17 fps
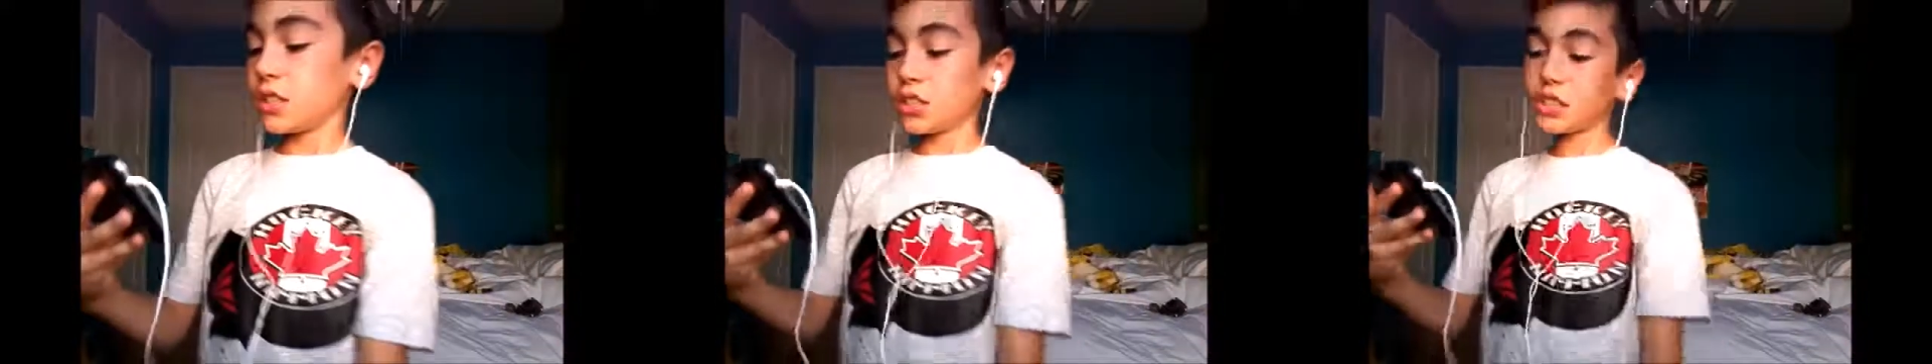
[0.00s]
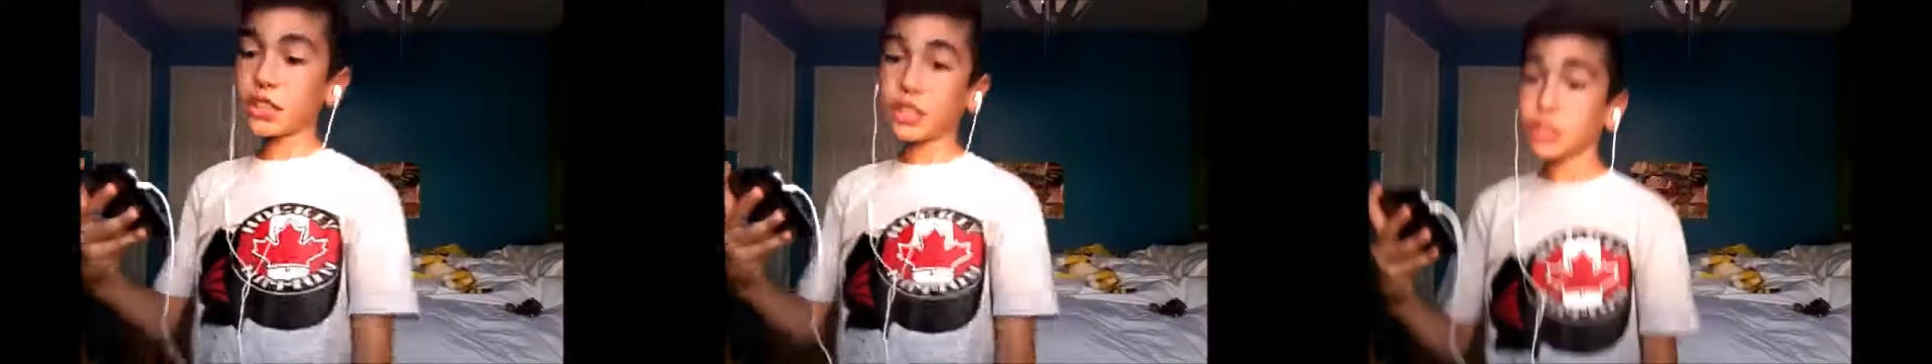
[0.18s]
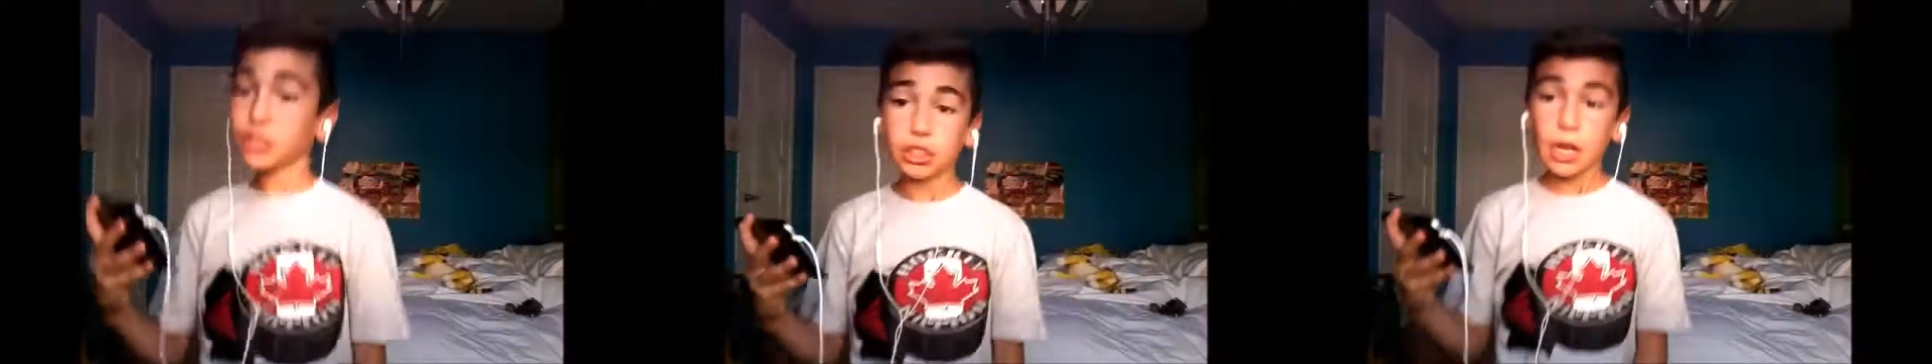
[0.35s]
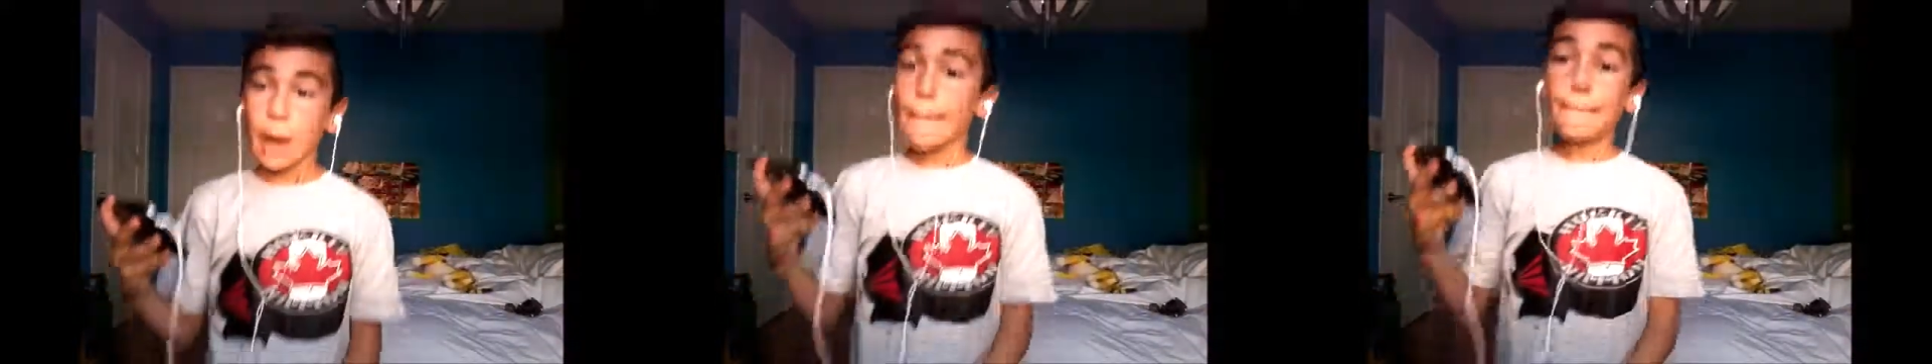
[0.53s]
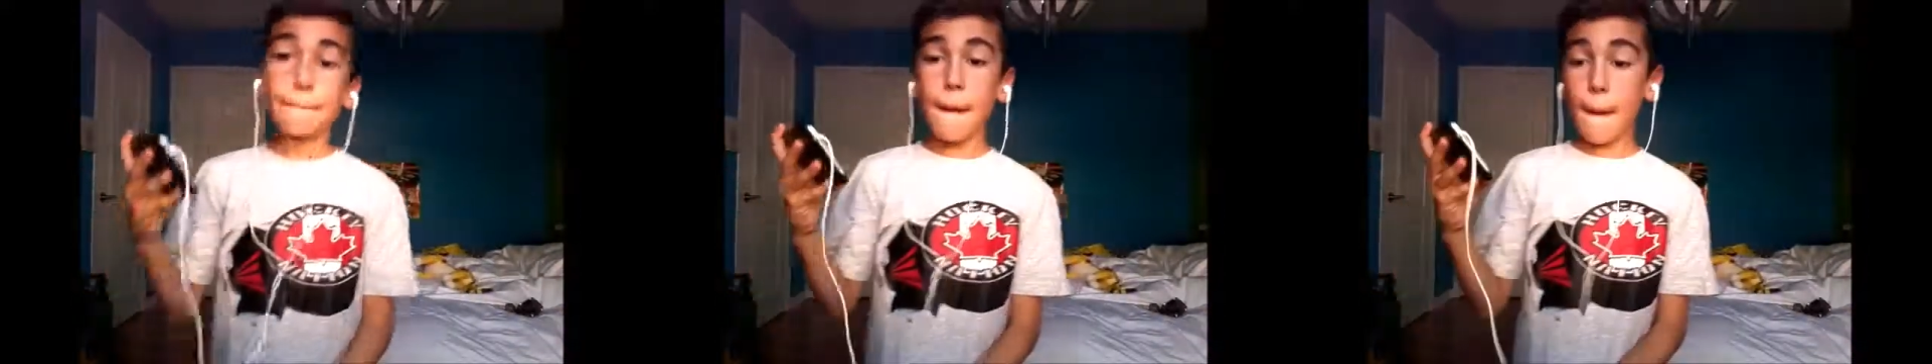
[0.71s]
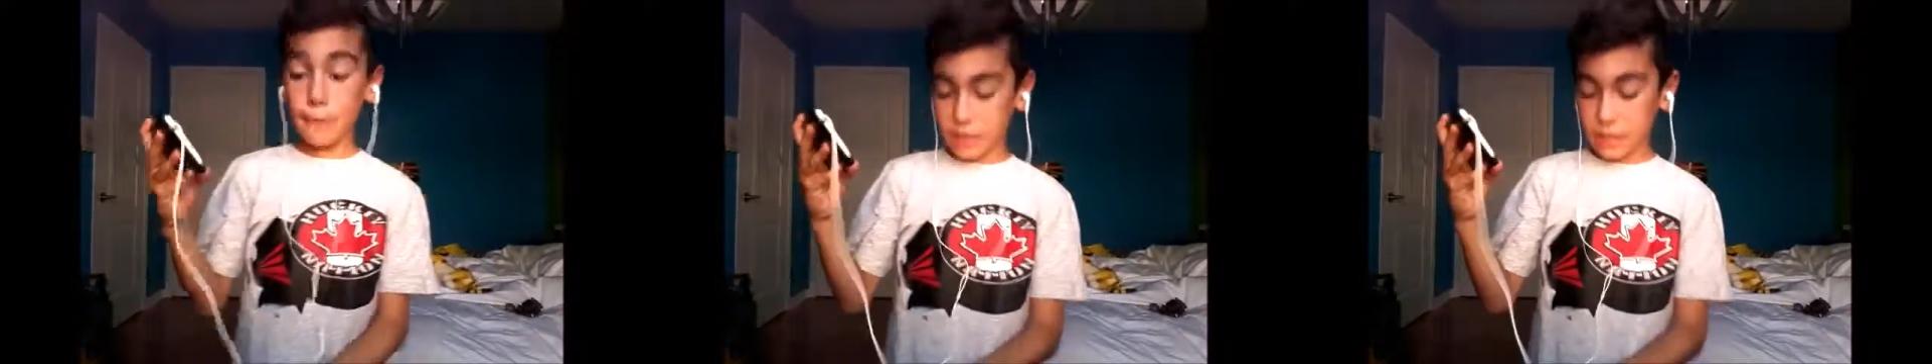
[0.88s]
tish,
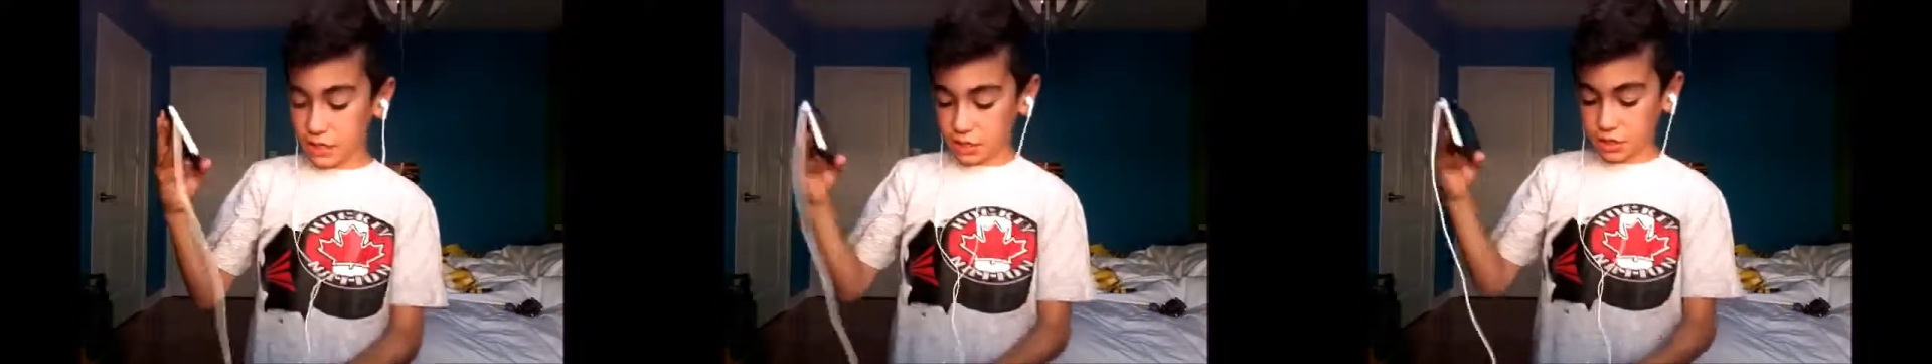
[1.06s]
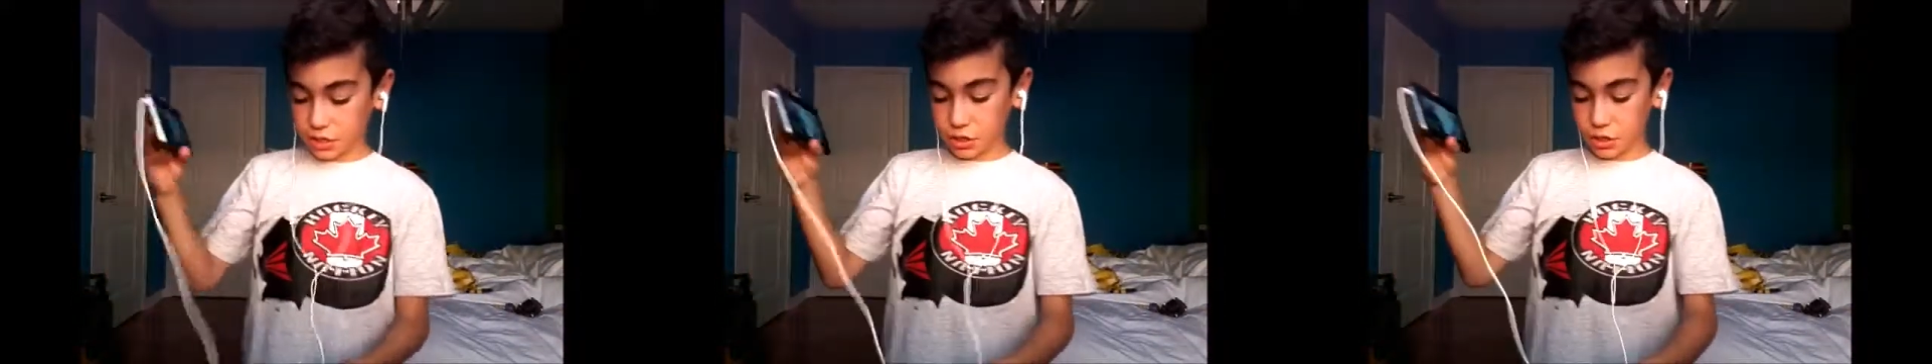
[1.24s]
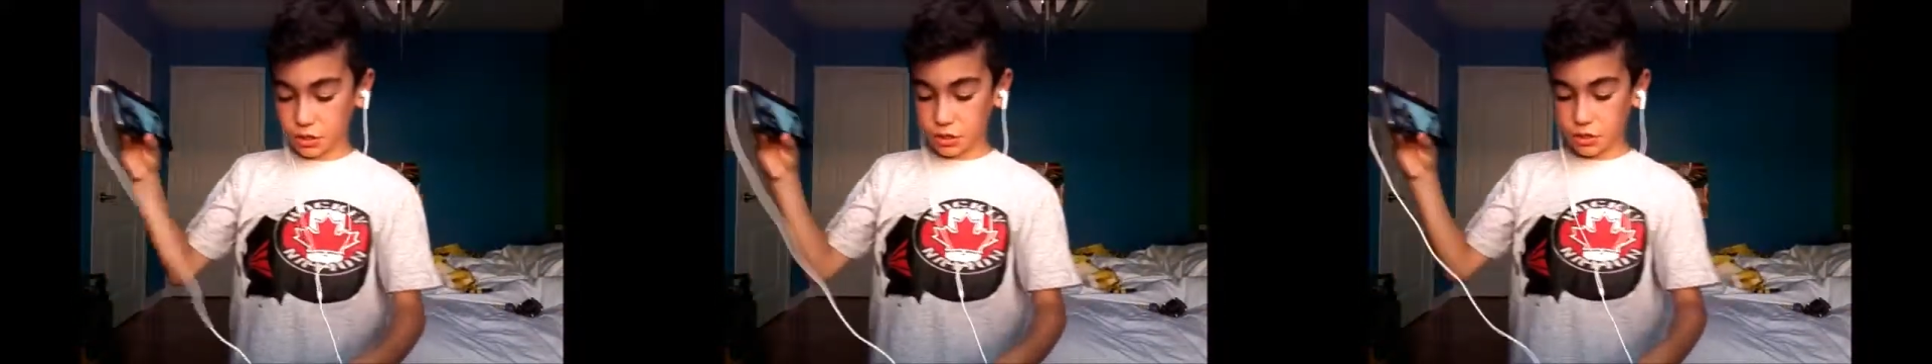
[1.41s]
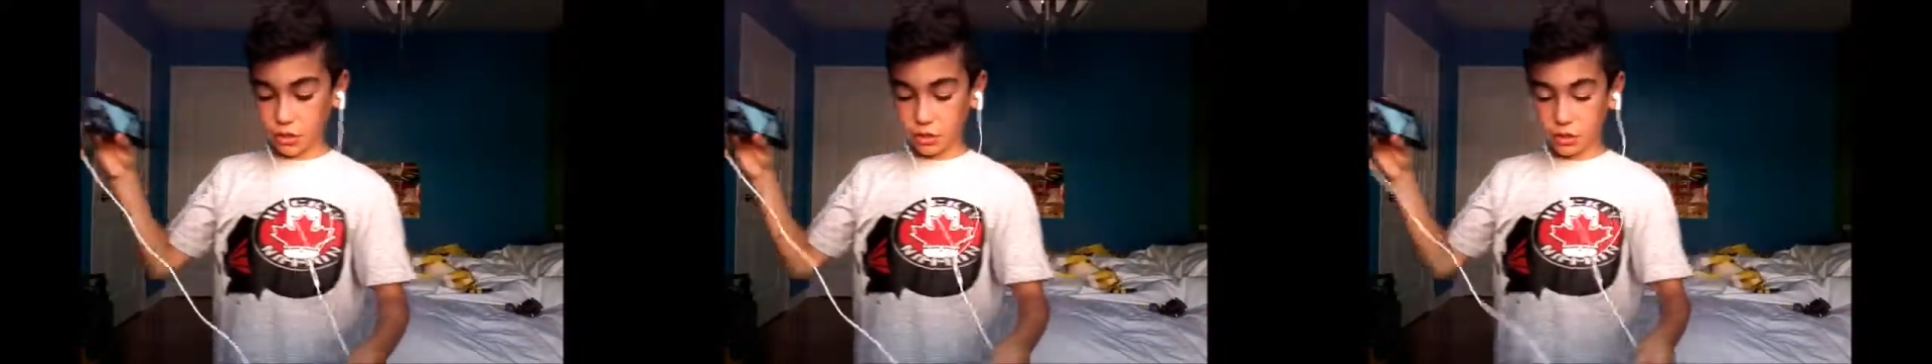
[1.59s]
peppy dish.